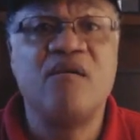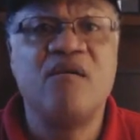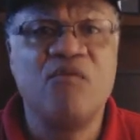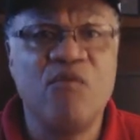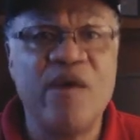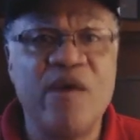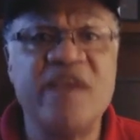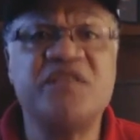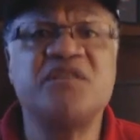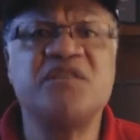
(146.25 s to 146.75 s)

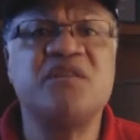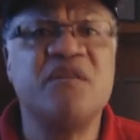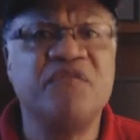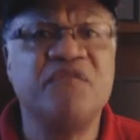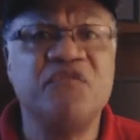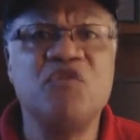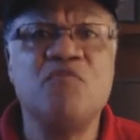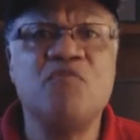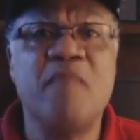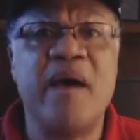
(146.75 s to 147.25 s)
rest
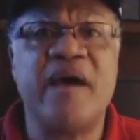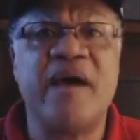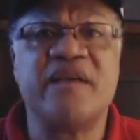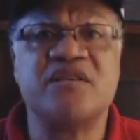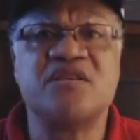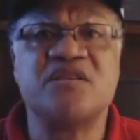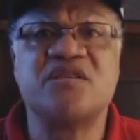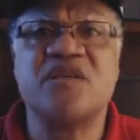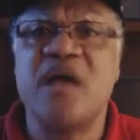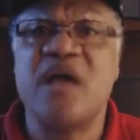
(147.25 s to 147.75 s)
if you
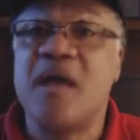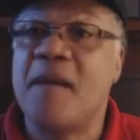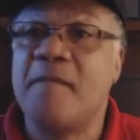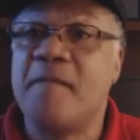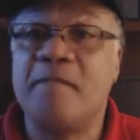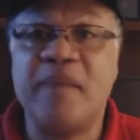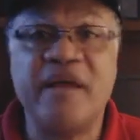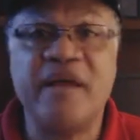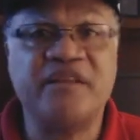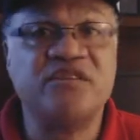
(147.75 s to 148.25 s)
must,
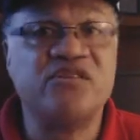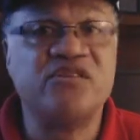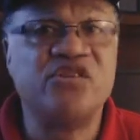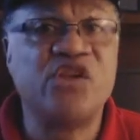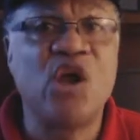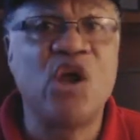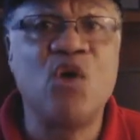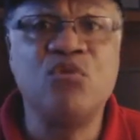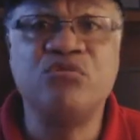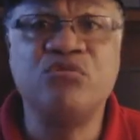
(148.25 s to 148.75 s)
but
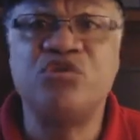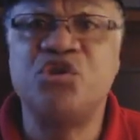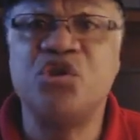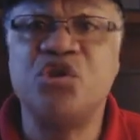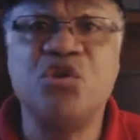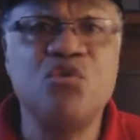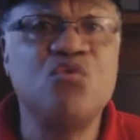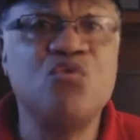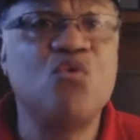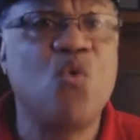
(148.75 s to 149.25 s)
don't
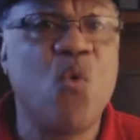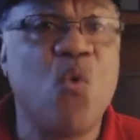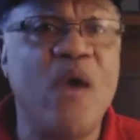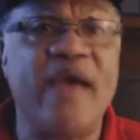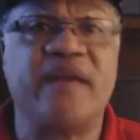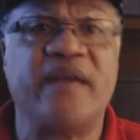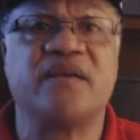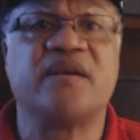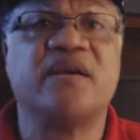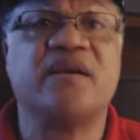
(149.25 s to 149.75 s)
you
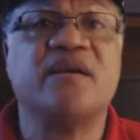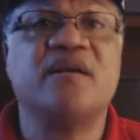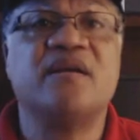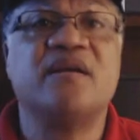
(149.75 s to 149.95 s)
quit.